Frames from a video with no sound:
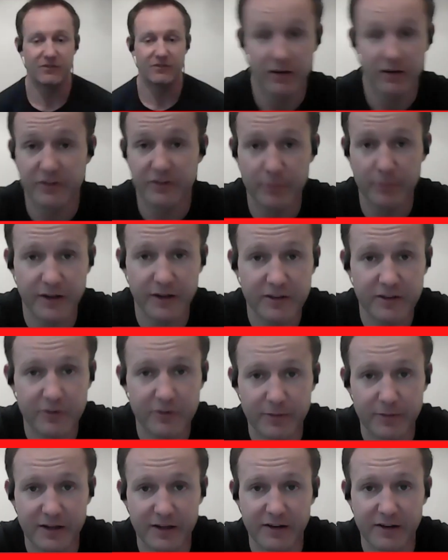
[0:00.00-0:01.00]
Elizabeth could
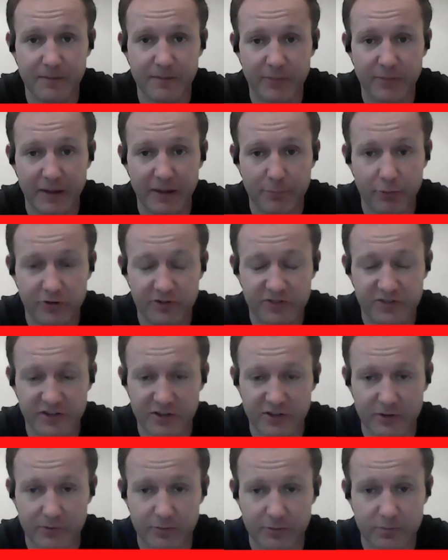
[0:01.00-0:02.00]
be that person
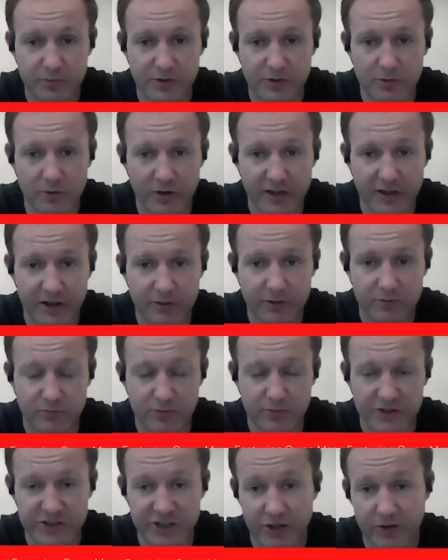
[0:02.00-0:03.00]
that you look out and
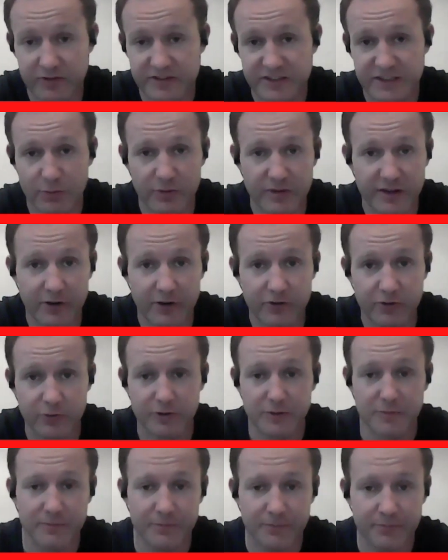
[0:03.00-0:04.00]
reach out and see what they're
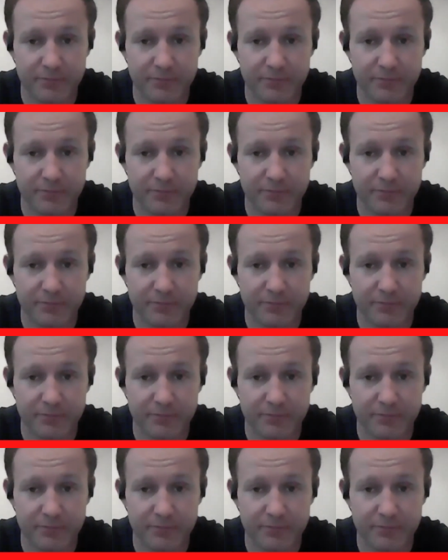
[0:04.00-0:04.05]
doing.